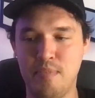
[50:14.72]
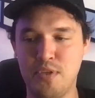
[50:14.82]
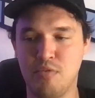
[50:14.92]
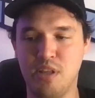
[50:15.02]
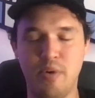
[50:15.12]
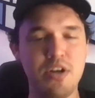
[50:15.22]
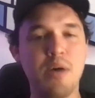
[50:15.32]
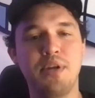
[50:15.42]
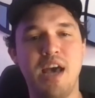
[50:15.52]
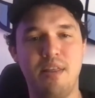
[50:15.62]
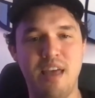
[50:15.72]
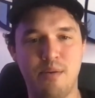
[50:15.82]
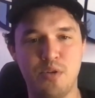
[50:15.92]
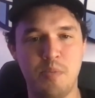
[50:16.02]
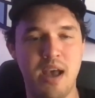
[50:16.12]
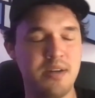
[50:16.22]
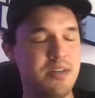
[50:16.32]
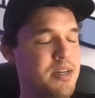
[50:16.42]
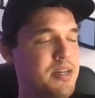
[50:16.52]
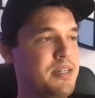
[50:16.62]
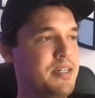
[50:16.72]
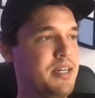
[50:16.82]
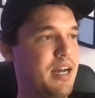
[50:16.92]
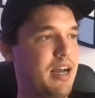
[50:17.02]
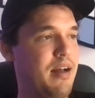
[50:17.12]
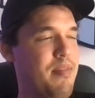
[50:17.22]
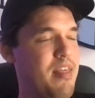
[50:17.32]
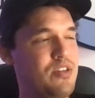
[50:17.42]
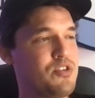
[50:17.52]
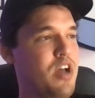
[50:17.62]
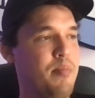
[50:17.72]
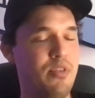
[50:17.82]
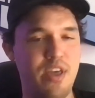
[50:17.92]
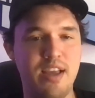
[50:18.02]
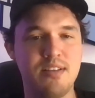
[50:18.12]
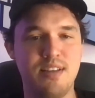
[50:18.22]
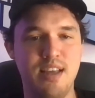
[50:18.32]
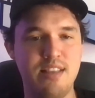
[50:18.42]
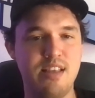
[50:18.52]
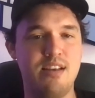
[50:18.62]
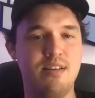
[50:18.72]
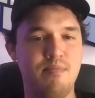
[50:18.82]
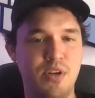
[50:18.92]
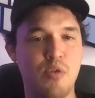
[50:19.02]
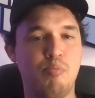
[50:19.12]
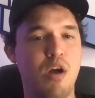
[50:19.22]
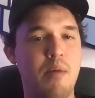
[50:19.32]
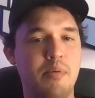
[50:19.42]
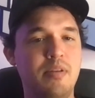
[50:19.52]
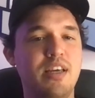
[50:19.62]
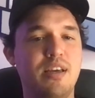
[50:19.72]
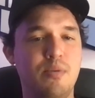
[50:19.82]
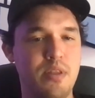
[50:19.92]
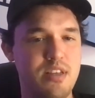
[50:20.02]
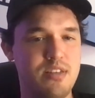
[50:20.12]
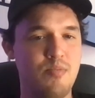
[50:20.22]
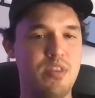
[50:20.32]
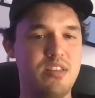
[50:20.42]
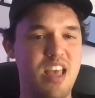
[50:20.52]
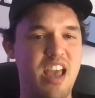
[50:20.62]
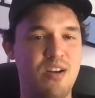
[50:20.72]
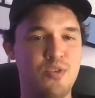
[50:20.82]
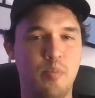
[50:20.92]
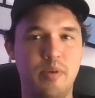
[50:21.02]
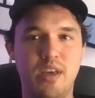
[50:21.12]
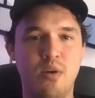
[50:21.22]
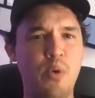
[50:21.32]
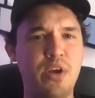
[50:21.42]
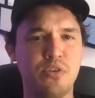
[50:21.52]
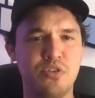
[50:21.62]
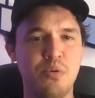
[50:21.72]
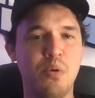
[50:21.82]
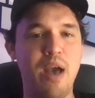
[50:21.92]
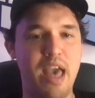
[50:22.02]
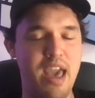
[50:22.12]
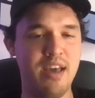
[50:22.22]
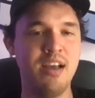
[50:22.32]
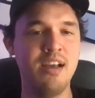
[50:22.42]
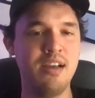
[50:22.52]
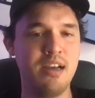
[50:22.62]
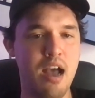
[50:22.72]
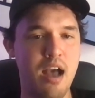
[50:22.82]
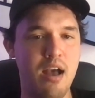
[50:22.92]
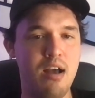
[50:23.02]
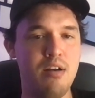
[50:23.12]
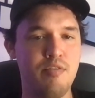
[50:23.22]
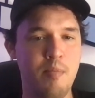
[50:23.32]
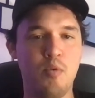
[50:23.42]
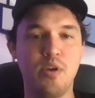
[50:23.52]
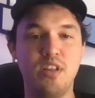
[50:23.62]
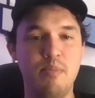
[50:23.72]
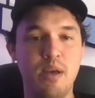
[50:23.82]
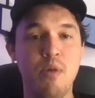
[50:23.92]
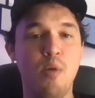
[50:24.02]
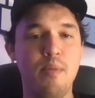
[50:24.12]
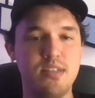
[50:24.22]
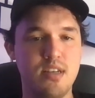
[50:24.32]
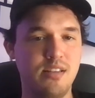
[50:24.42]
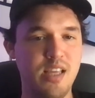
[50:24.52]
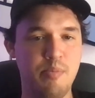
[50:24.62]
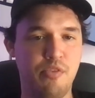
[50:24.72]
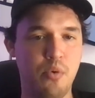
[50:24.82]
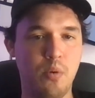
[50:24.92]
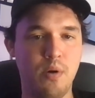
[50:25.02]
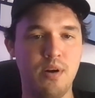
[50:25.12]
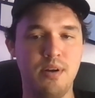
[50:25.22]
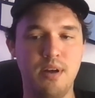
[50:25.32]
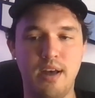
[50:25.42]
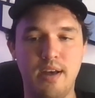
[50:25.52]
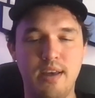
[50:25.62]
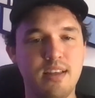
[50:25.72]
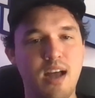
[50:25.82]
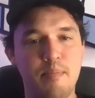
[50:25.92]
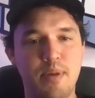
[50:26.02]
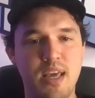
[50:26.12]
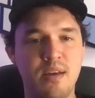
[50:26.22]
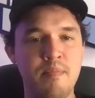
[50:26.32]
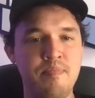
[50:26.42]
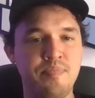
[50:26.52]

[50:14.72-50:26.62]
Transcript: So really want to double down in that respect. I think there's a couple things, and then probably when this airs, will be a week or two away from a really big moment and a leap forward in the company.